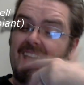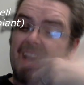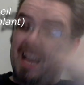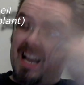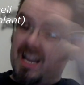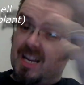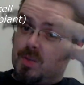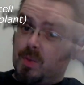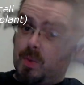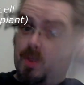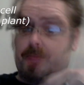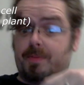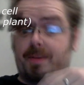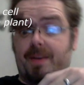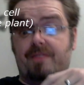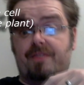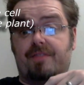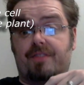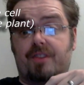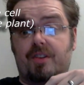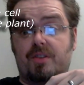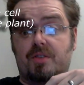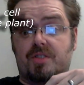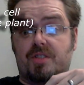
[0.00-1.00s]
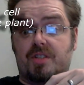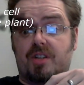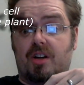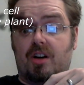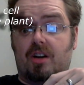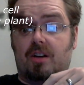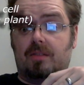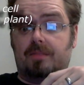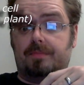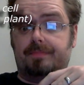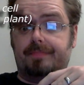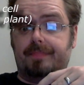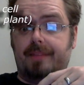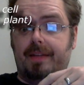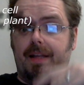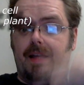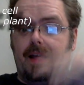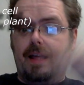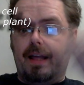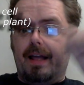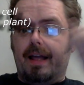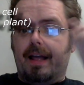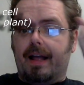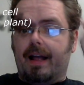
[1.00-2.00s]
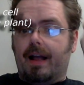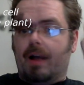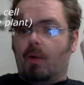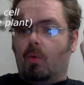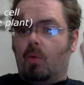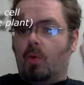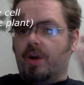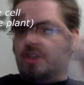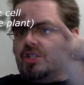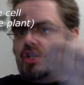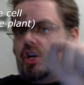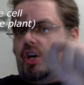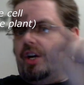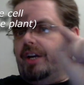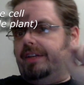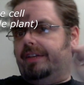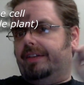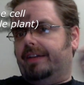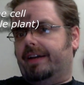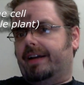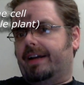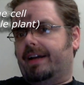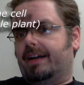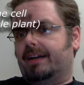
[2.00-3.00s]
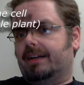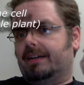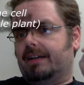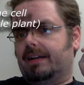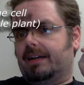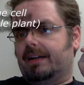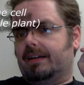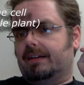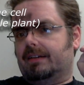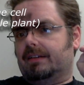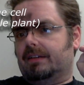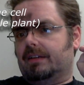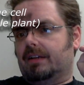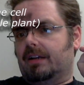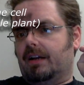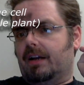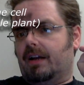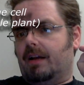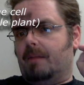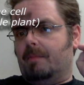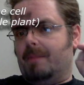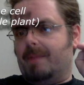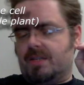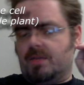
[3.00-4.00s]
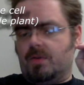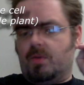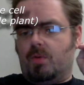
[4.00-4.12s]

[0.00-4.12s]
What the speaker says: as well as being a food store. What it's got in there, mixing